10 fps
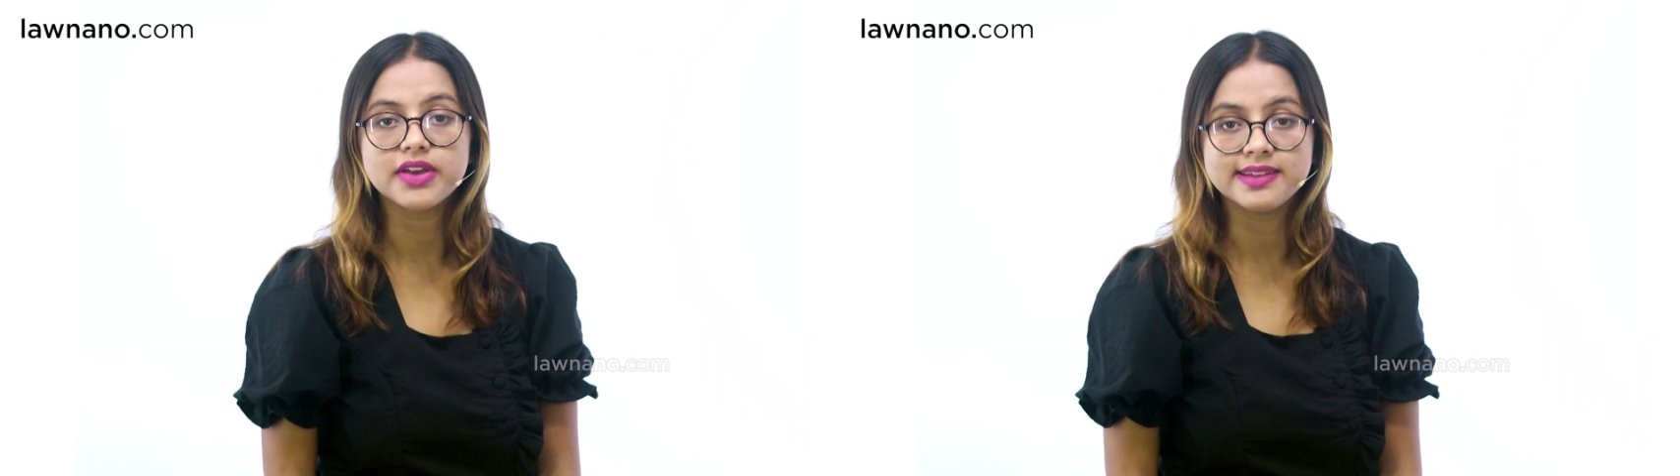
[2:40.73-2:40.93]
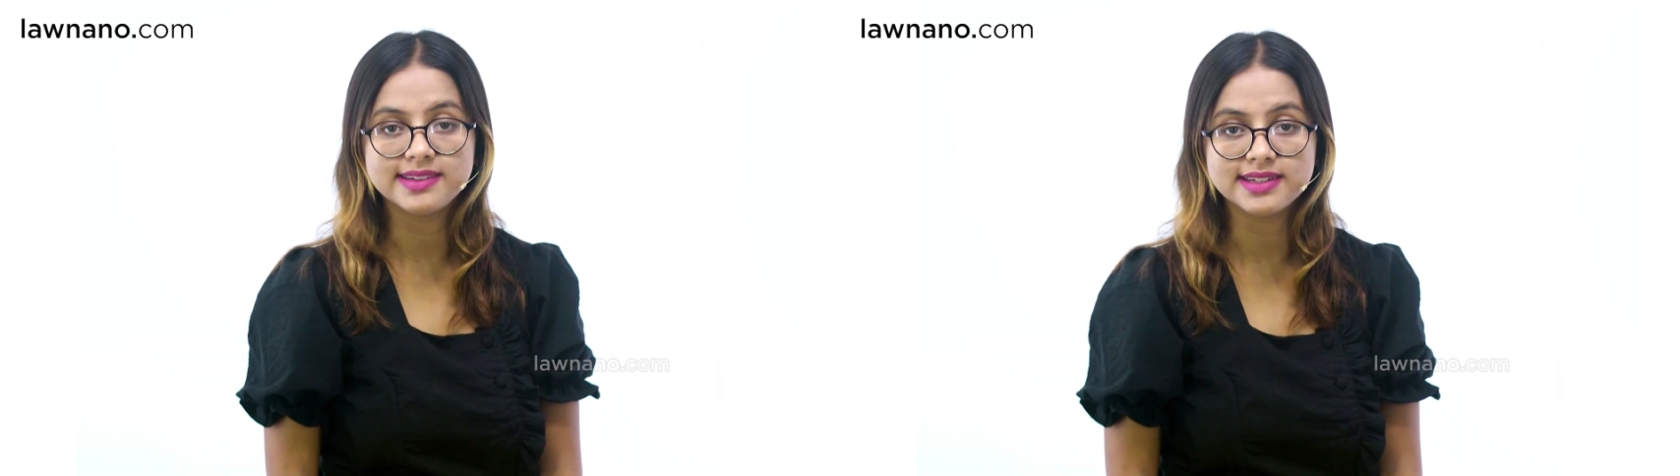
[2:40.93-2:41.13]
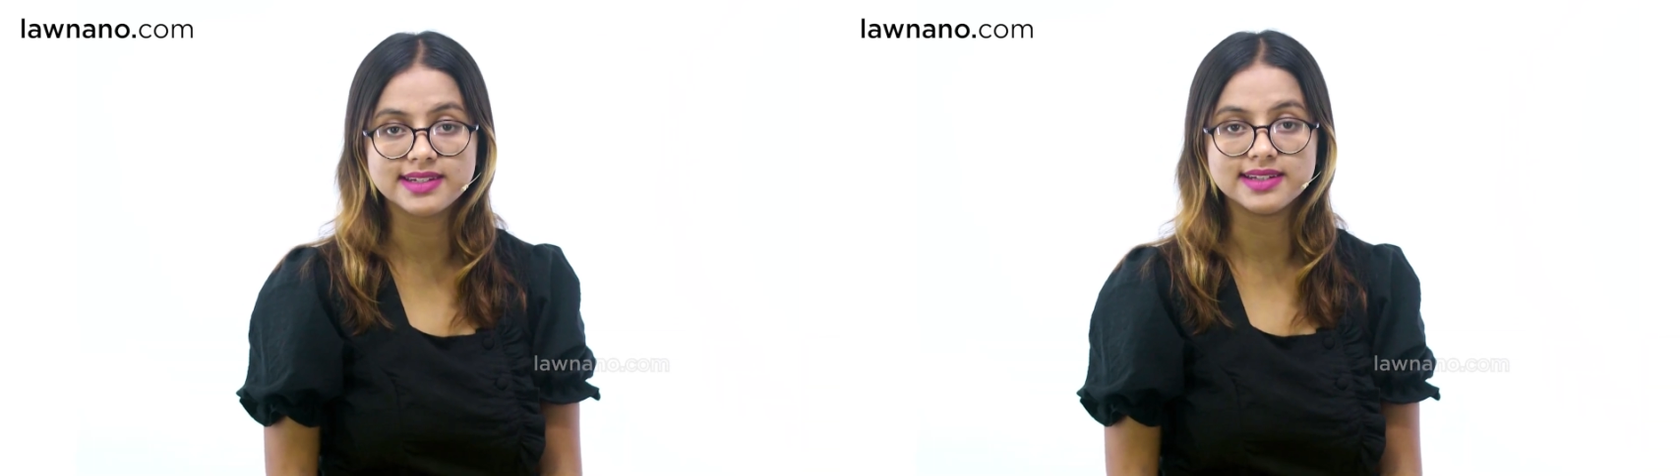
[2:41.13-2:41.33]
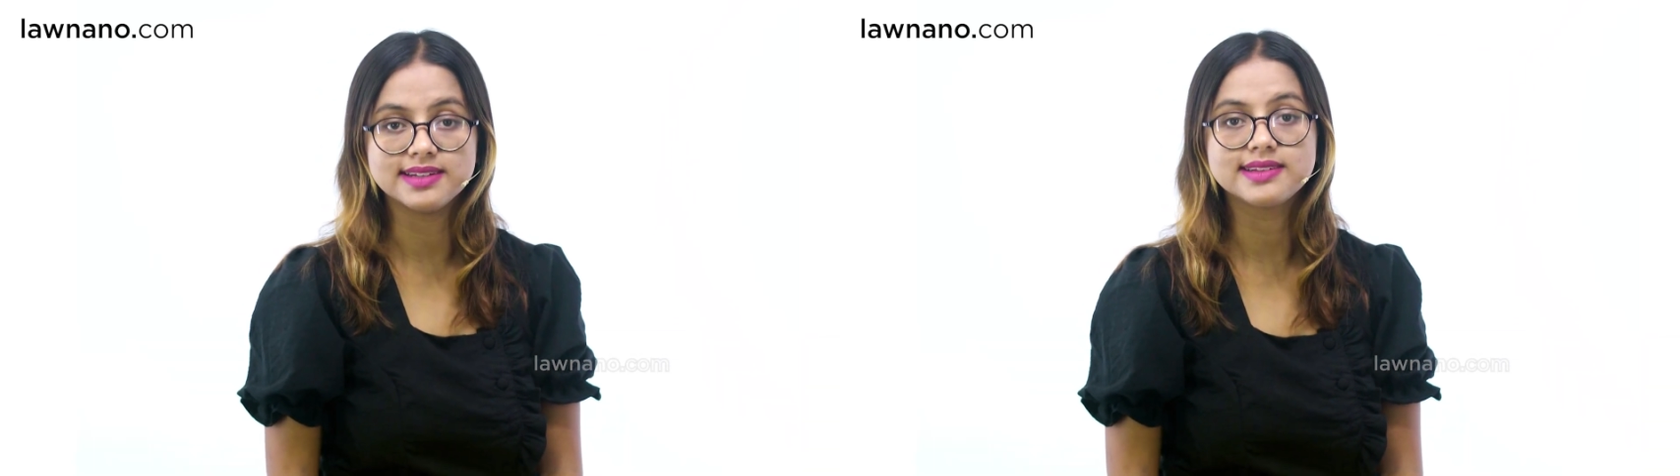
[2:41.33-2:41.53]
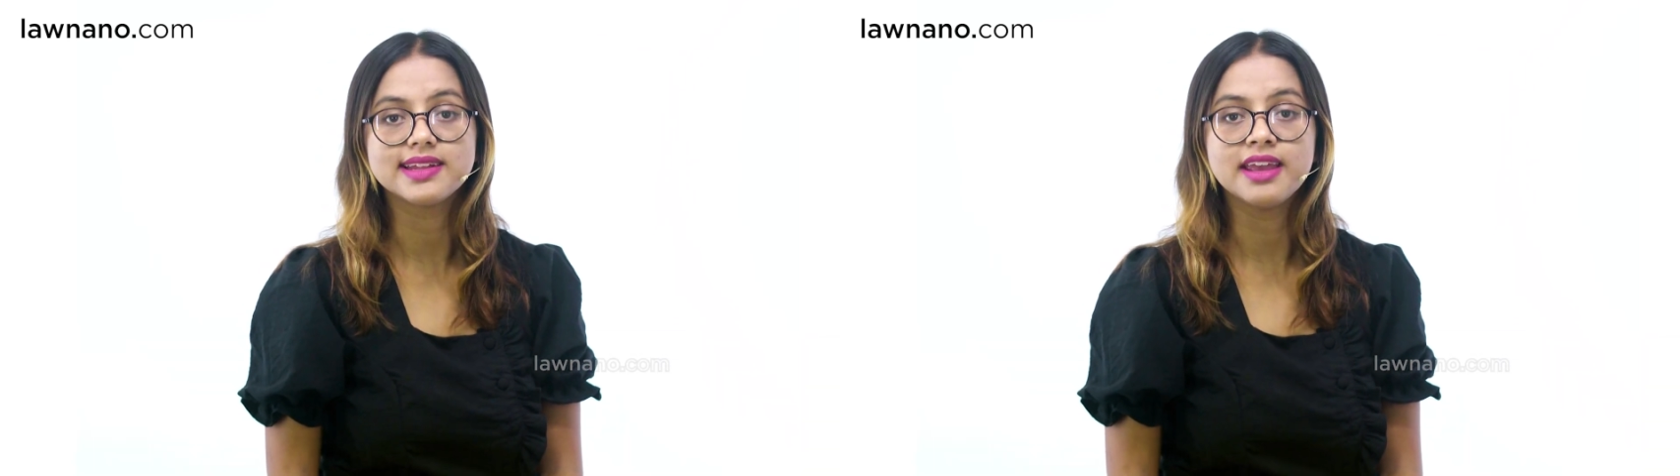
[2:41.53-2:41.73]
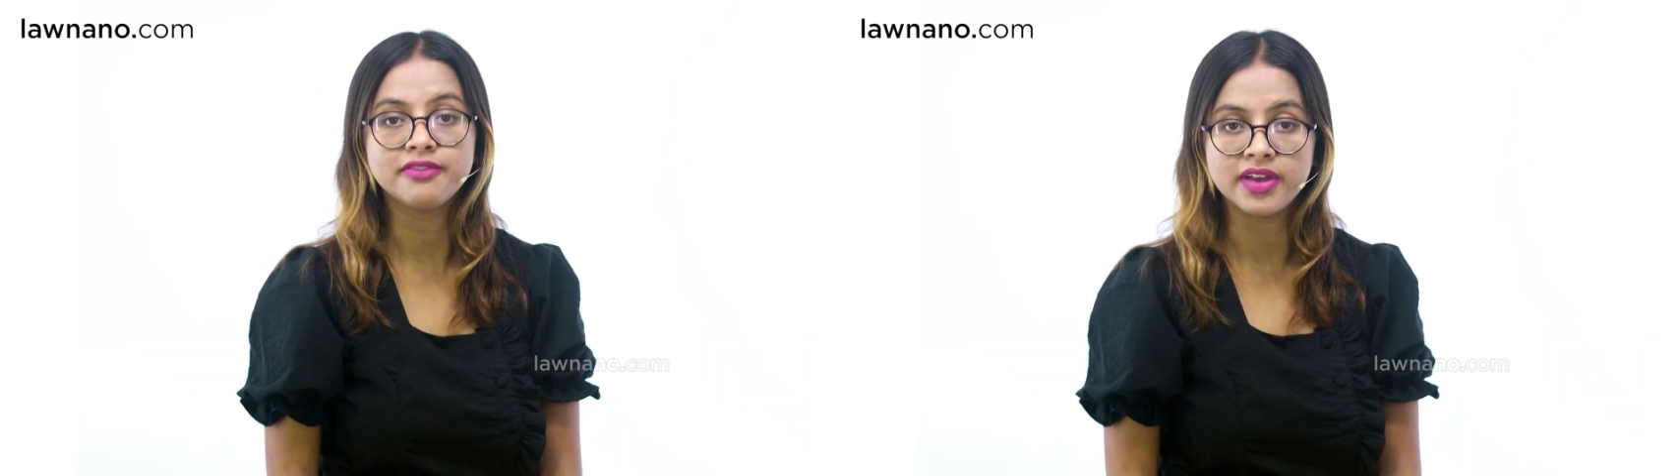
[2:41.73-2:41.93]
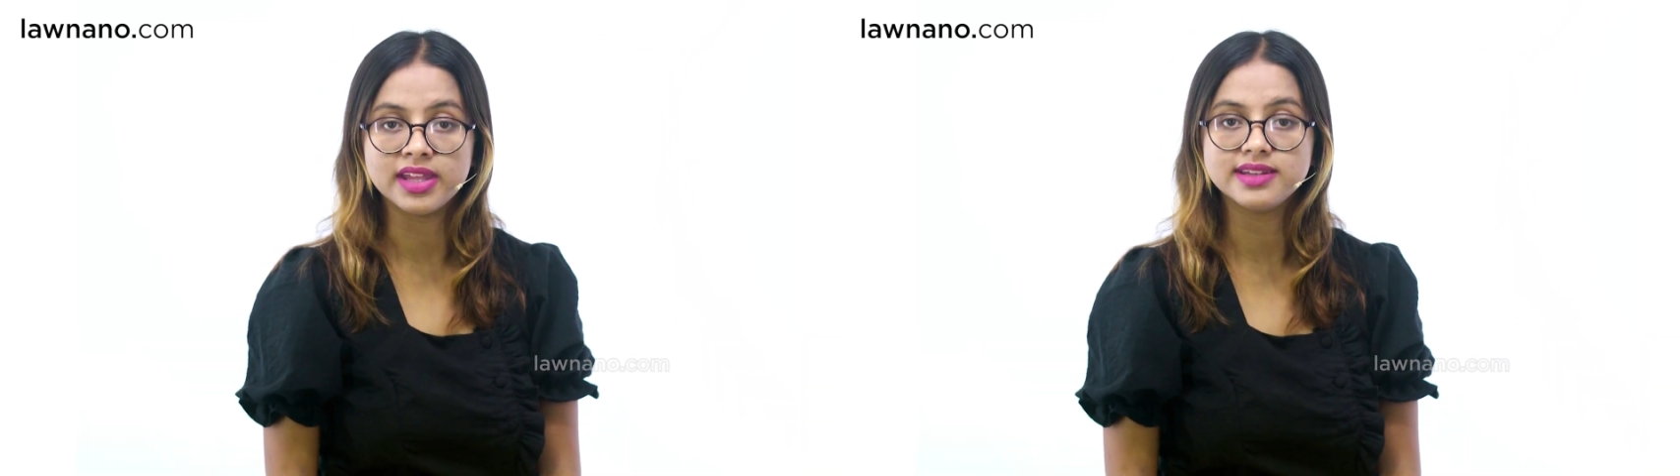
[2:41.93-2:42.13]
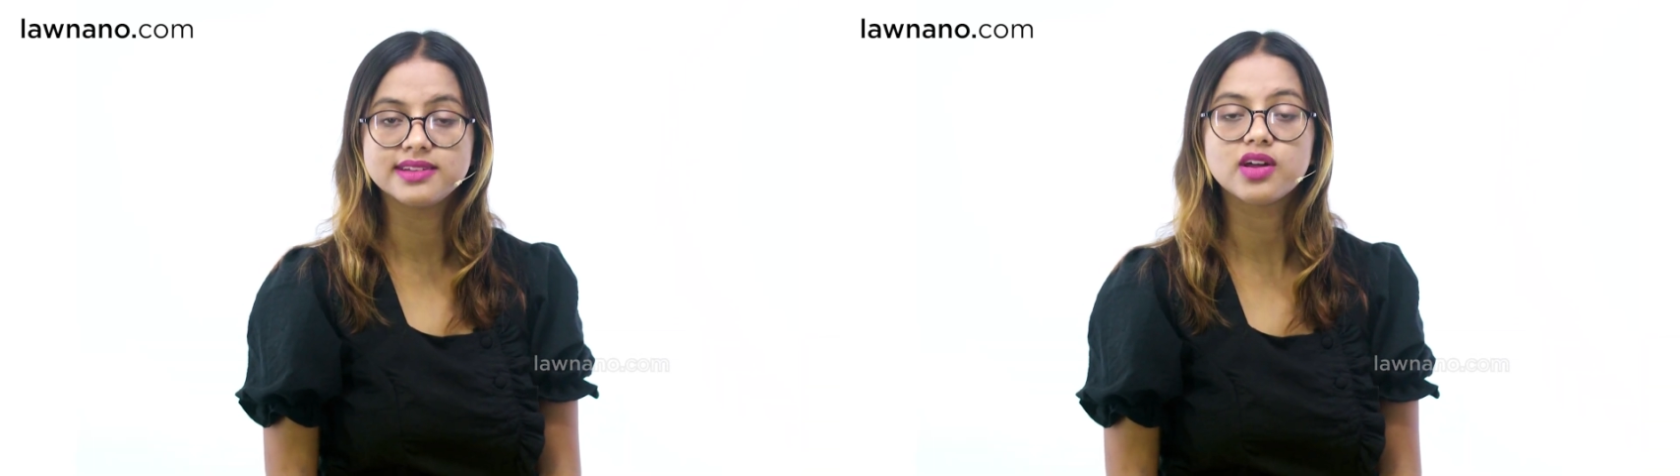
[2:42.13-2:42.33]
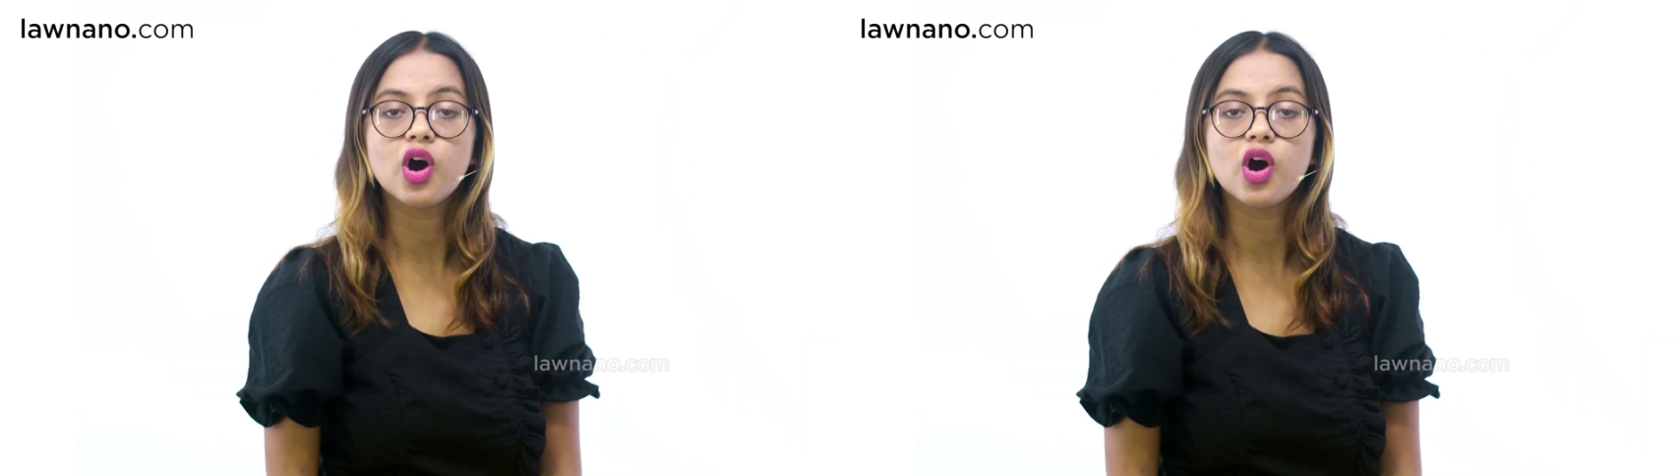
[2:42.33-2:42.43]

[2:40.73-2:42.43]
incidents, events,